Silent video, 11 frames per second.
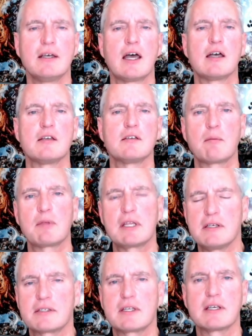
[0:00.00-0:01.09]
uh, some of
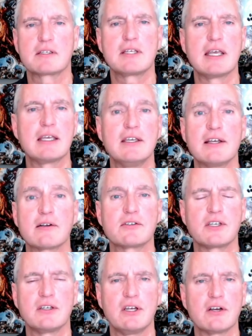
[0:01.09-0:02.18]
these things take
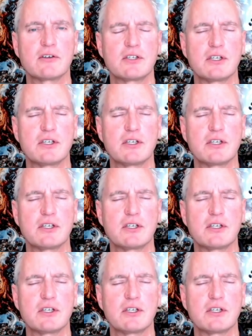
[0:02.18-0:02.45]
years and years